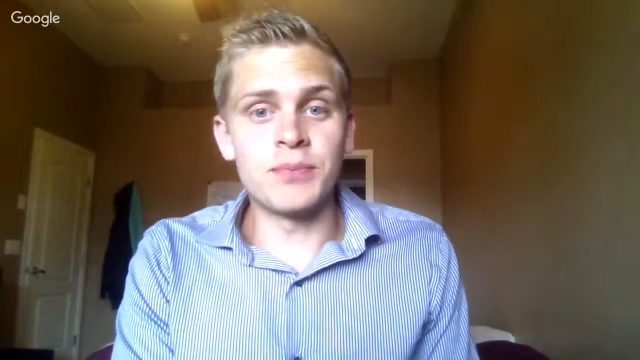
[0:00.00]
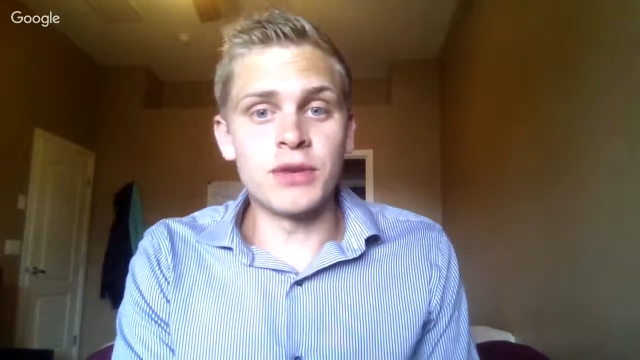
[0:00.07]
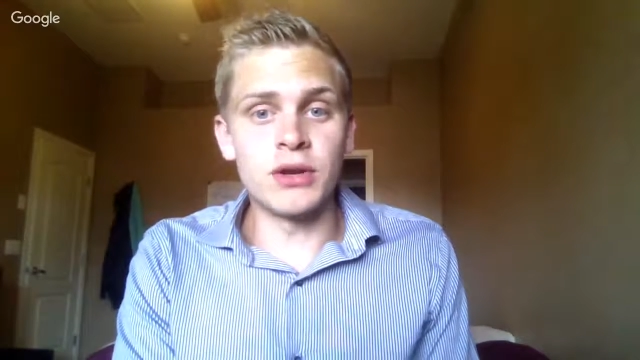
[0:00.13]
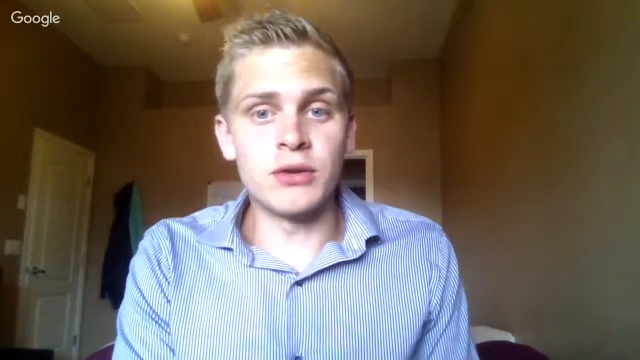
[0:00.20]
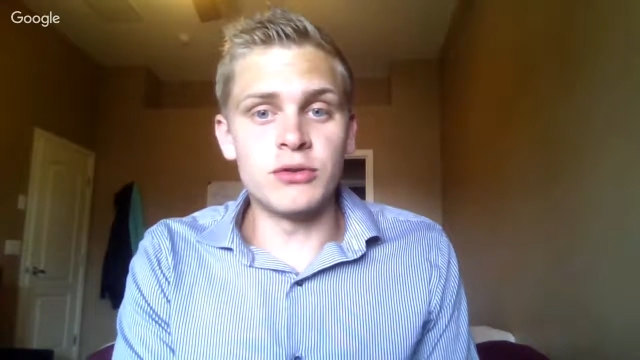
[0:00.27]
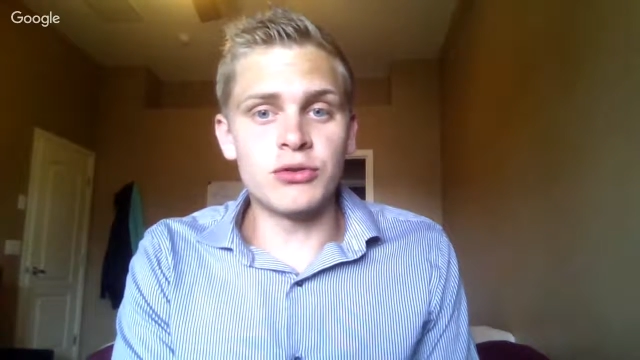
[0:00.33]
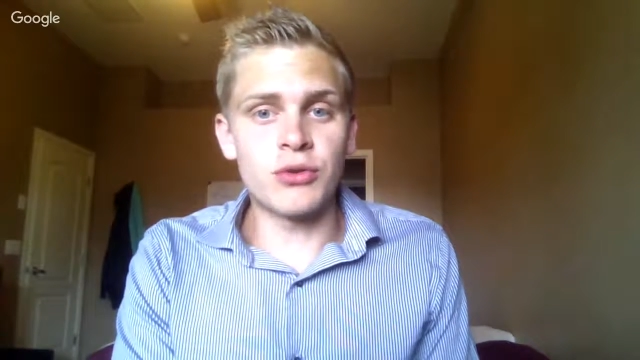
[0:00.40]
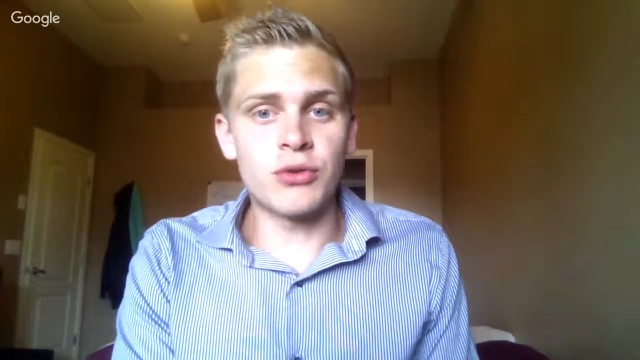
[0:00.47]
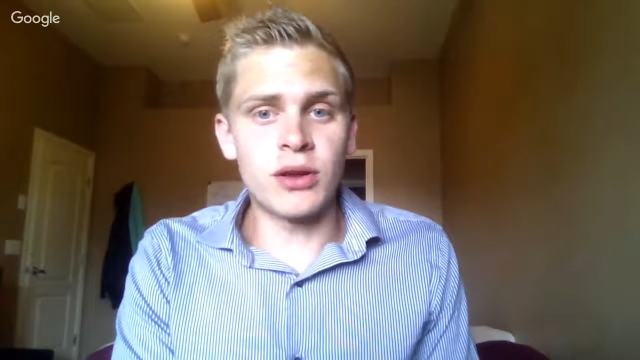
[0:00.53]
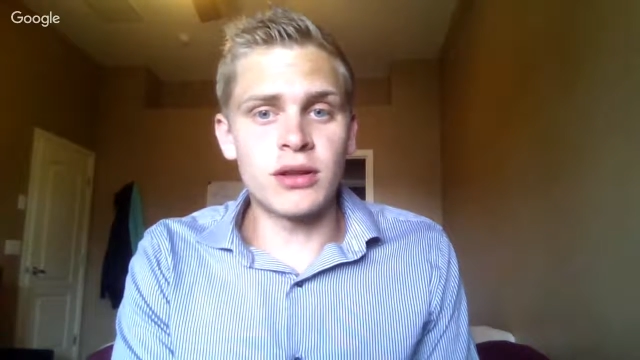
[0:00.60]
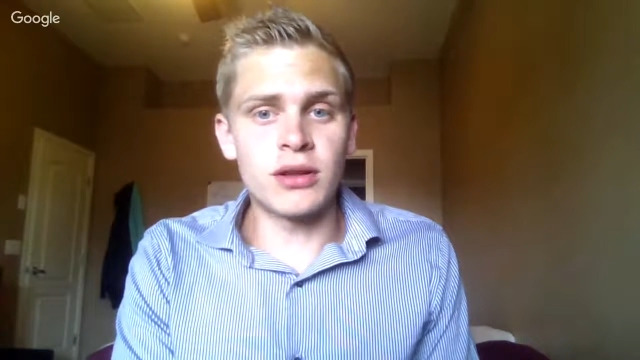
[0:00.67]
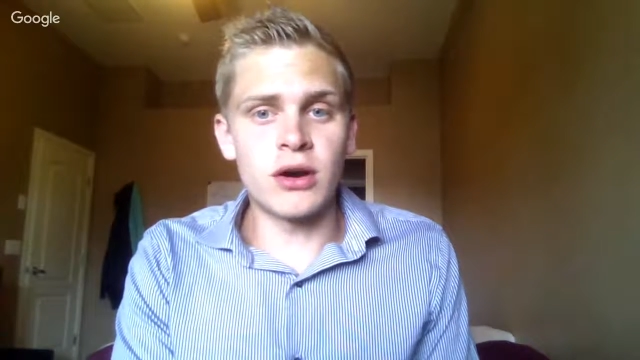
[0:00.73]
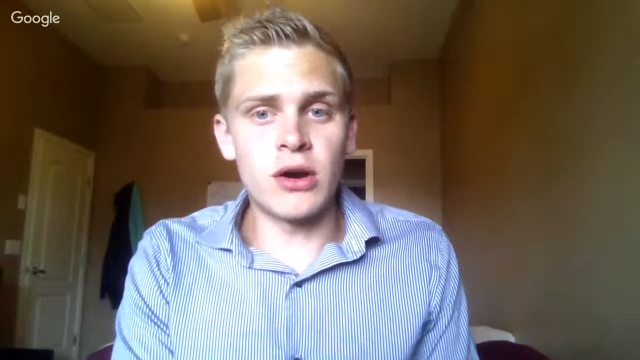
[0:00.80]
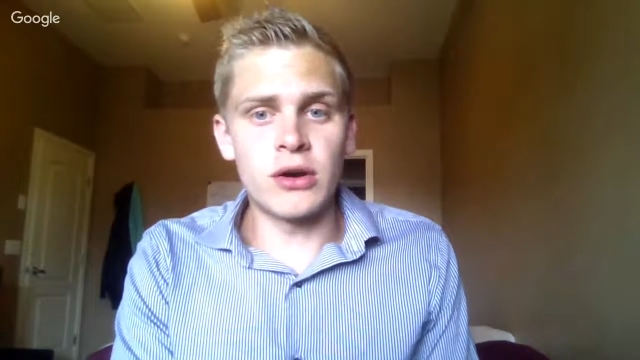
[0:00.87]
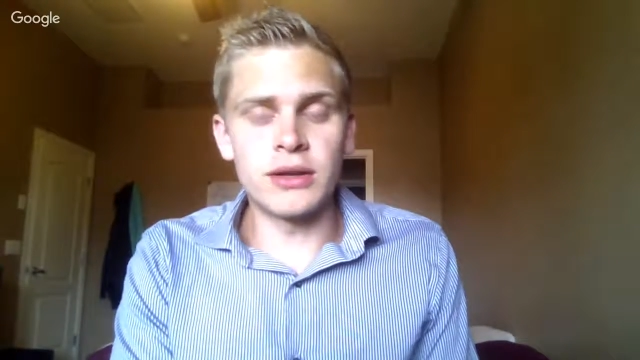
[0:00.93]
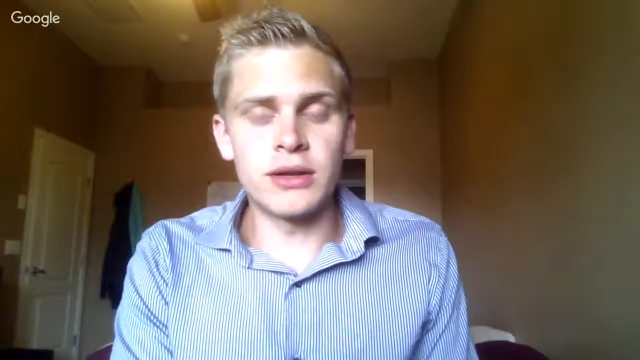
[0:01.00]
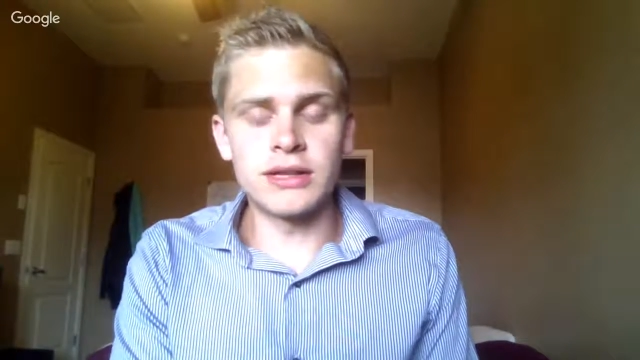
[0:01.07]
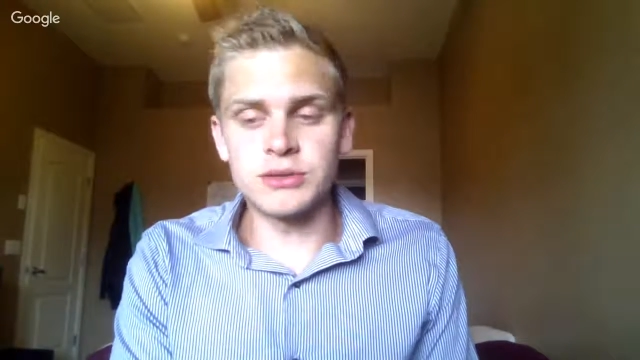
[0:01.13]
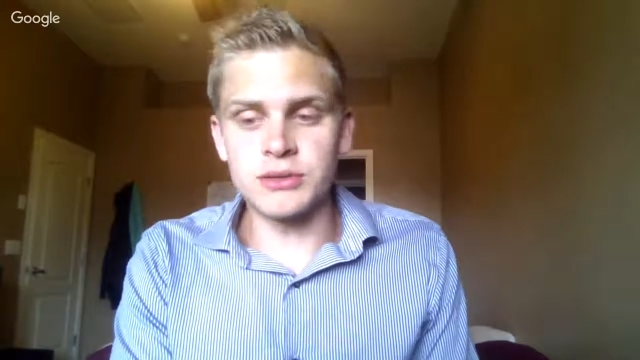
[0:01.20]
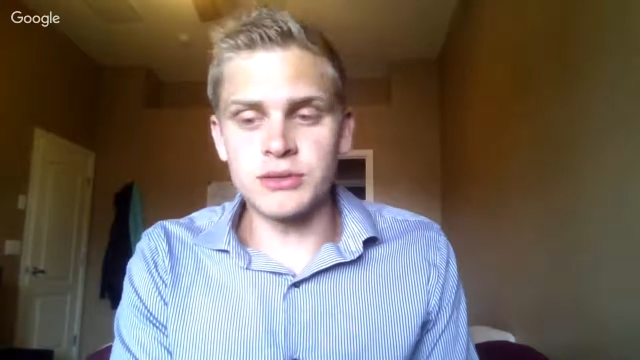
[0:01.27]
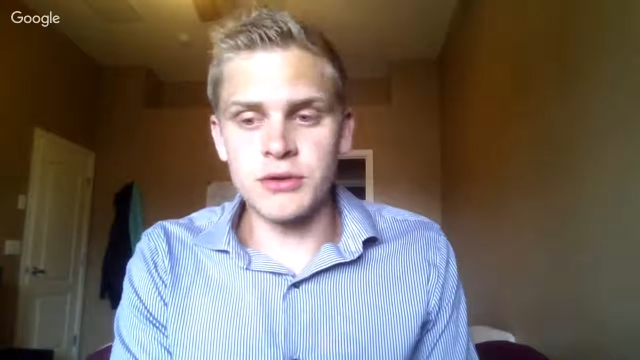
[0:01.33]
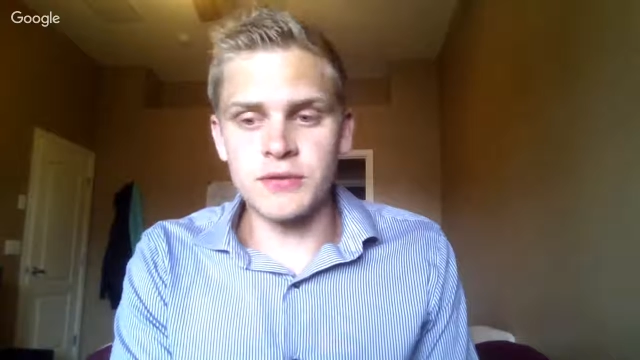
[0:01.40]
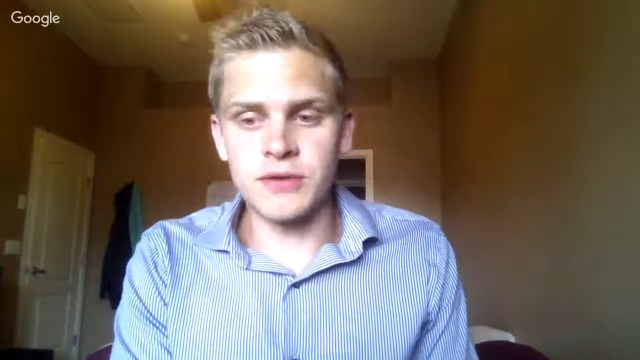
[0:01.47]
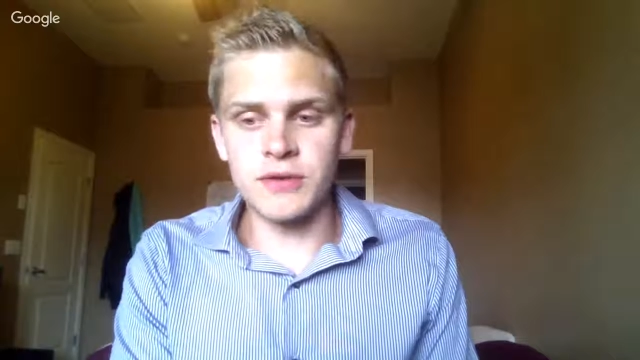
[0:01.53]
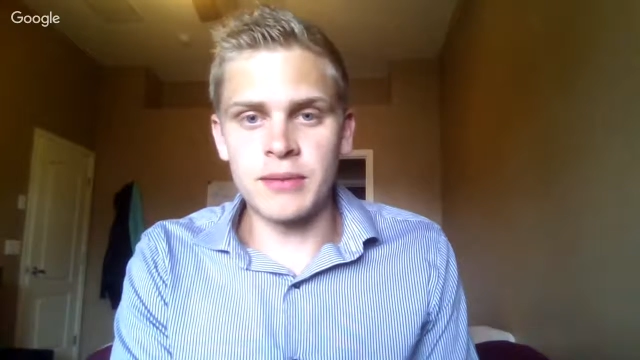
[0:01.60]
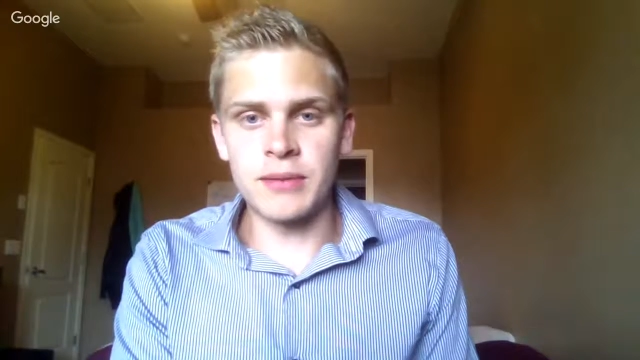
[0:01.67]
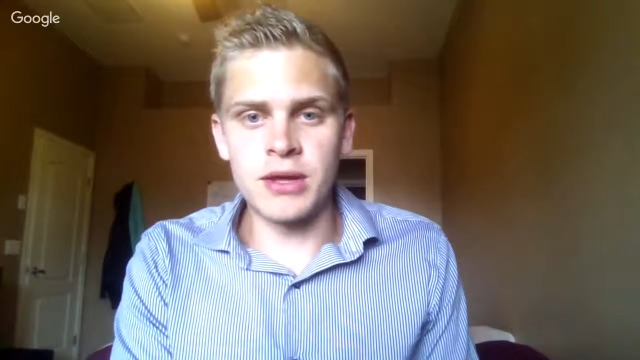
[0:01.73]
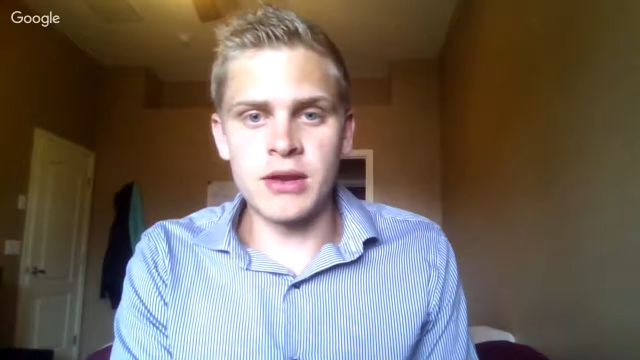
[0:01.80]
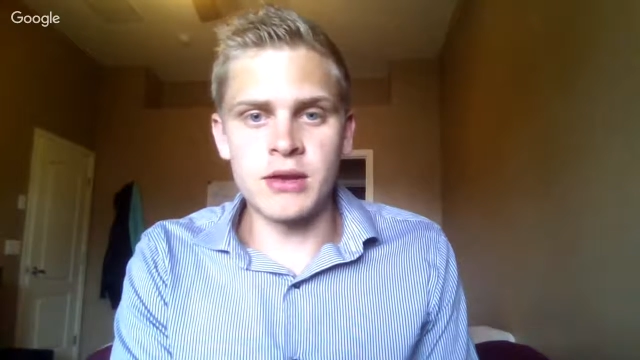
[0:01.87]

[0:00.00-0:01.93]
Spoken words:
enjoying the holidays with your family